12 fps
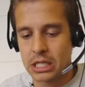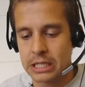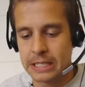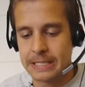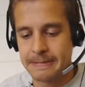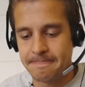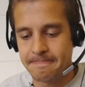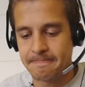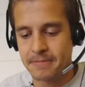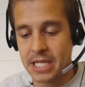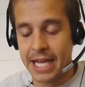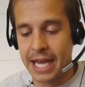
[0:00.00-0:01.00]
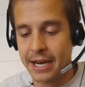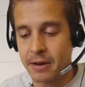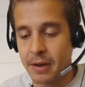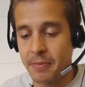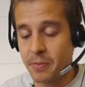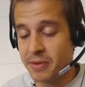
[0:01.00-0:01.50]
um, but
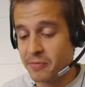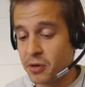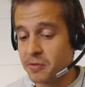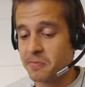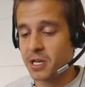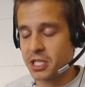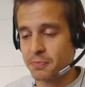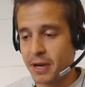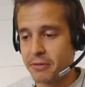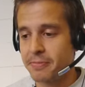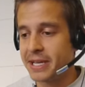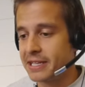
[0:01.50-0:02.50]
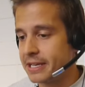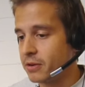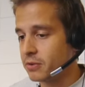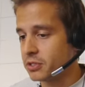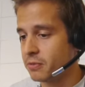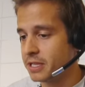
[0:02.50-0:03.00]
again, I mean we're we're experimenting
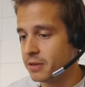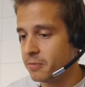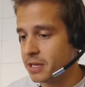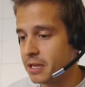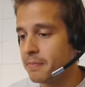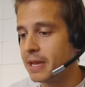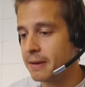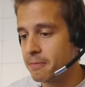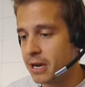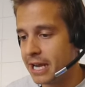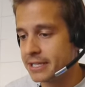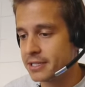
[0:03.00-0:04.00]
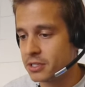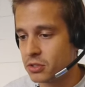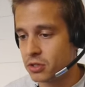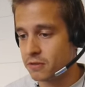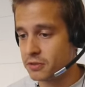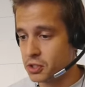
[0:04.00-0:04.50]
also with the, with the big brands to
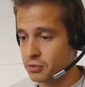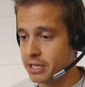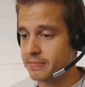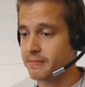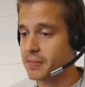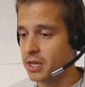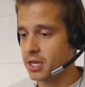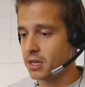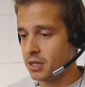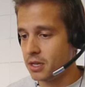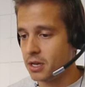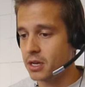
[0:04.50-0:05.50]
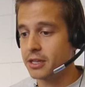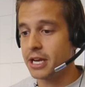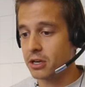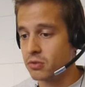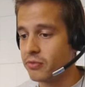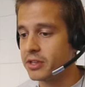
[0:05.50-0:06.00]
sort of stream uh,
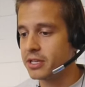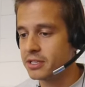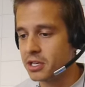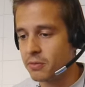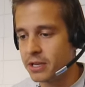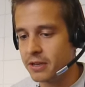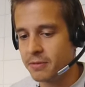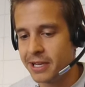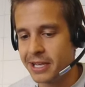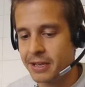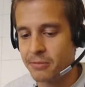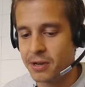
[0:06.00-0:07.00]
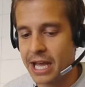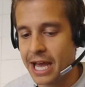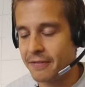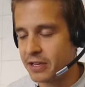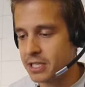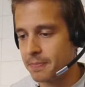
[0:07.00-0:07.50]
their content. So we, we we
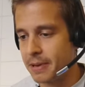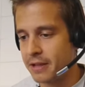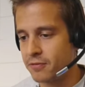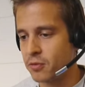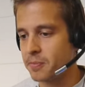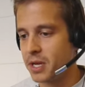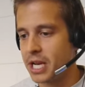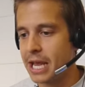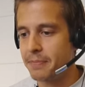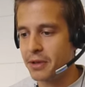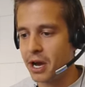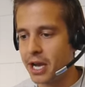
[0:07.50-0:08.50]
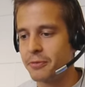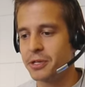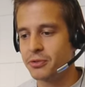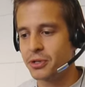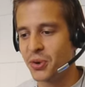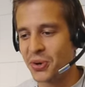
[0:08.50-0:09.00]
have as a platform an API
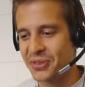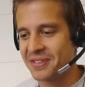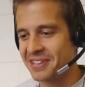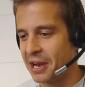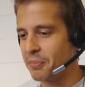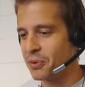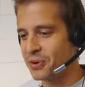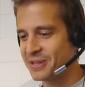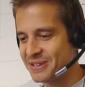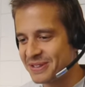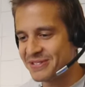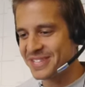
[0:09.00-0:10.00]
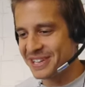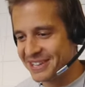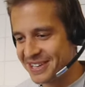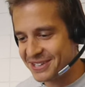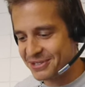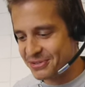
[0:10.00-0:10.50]
which we call Teleport, which I
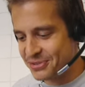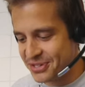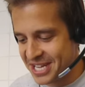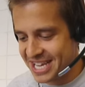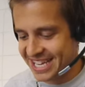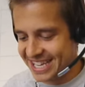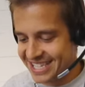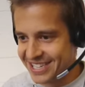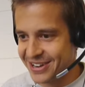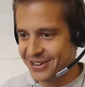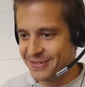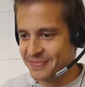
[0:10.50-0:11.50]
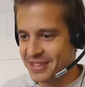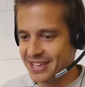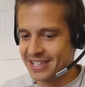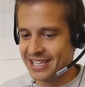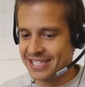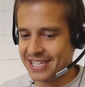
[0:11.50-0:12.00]
is cool. So
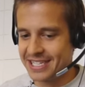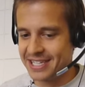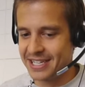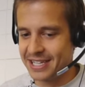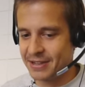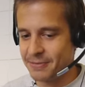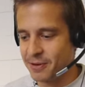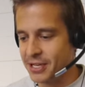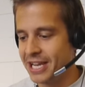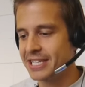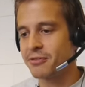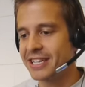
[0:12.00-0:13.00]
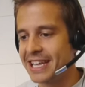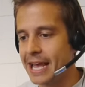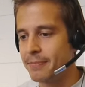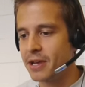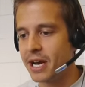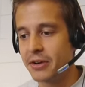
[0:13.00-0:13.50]
this is when you integrate the
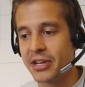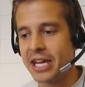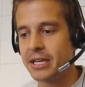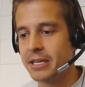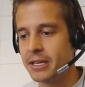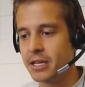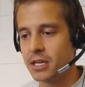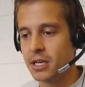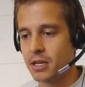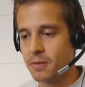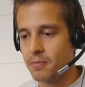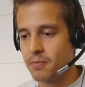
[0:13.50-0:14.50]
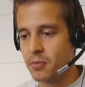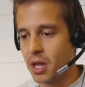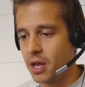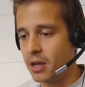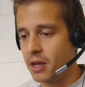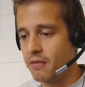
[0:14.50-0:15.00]
API on any
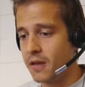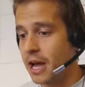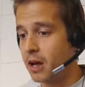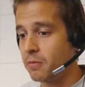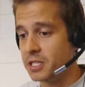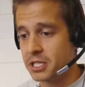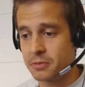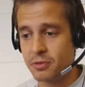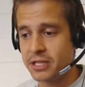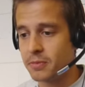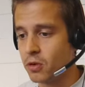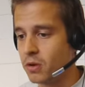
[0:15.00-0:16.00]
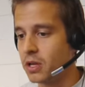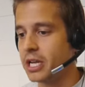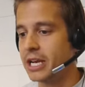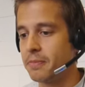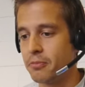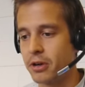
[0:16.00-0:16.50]
uh, file which is printable on
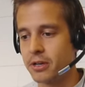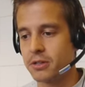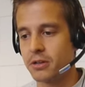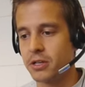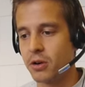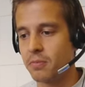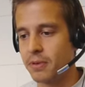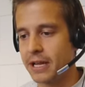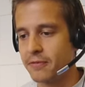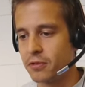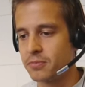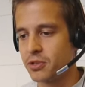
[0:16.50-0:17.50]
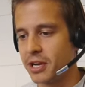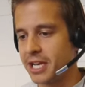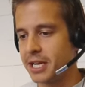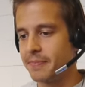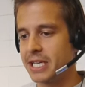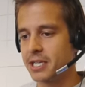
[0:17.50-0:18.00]
any product on your own platform. So I
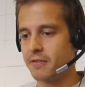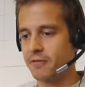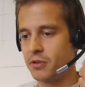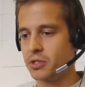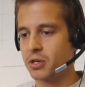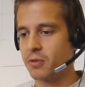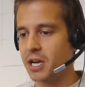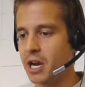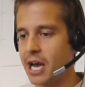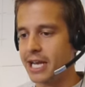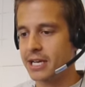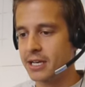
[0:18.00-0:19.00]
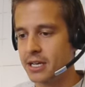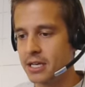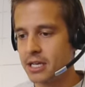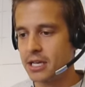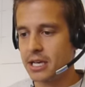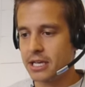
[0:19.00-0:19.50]
can imagine a future where Nike
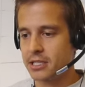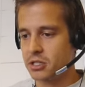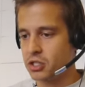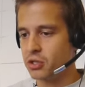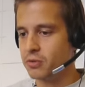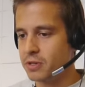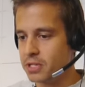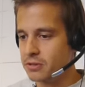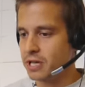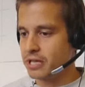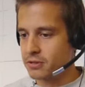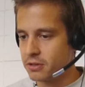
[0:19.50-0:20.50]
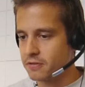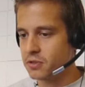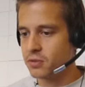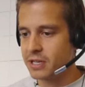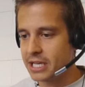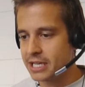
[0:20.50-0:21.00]
has a shoe which you can sort of
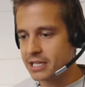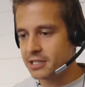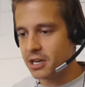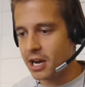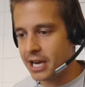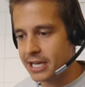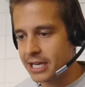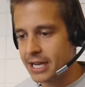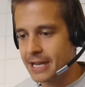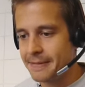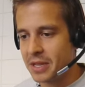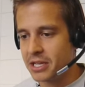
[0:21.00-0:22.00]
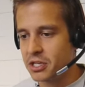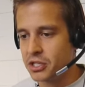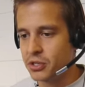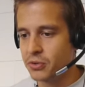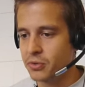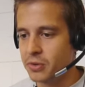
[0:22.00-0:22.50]
tweak and design, and the
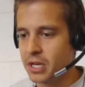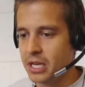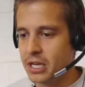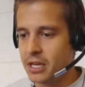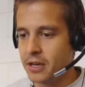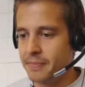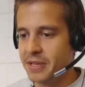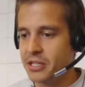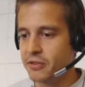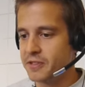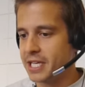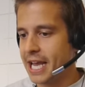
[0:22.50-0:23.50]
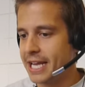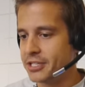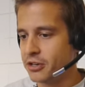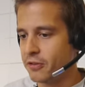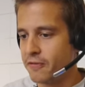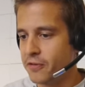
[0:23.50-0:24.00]
shoe I mean, you've scanned
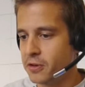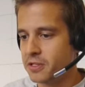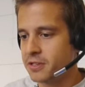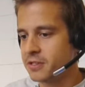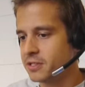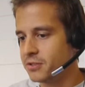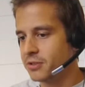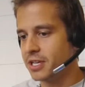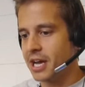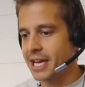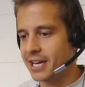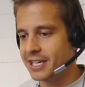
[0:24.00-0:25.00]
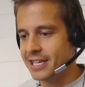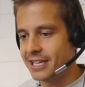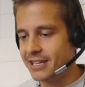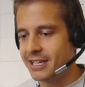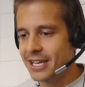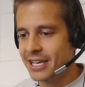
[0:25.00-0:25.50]
your foot to the Nike
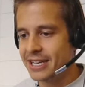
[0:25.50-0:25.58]
ID